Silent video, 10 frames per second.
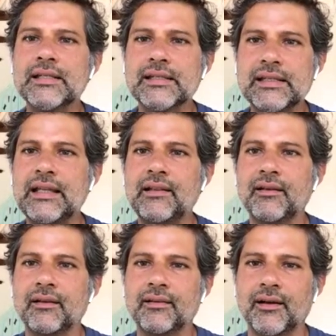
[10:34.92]
has
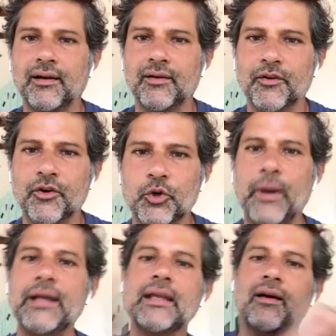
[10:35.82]
seen the
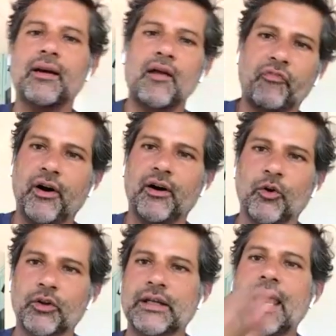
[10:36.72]
20-year effort
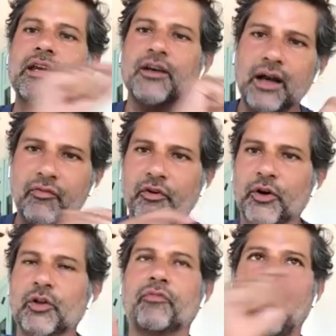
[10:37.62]
or the 10-year
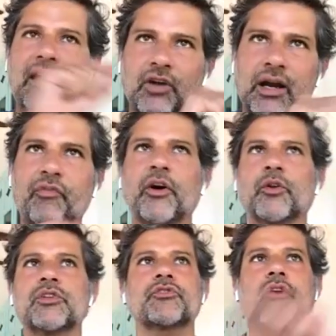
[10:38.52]
effort, the 5-year effort, or
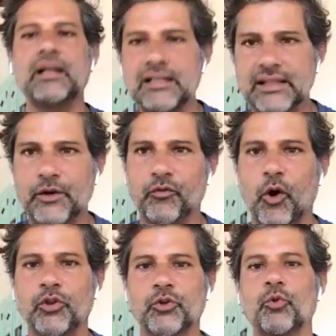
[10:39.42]
the struggles that you've
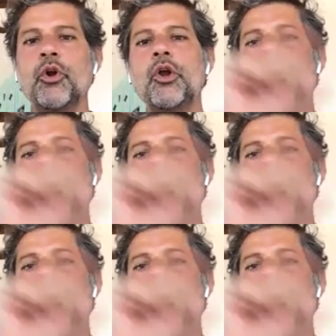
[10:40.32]
gone through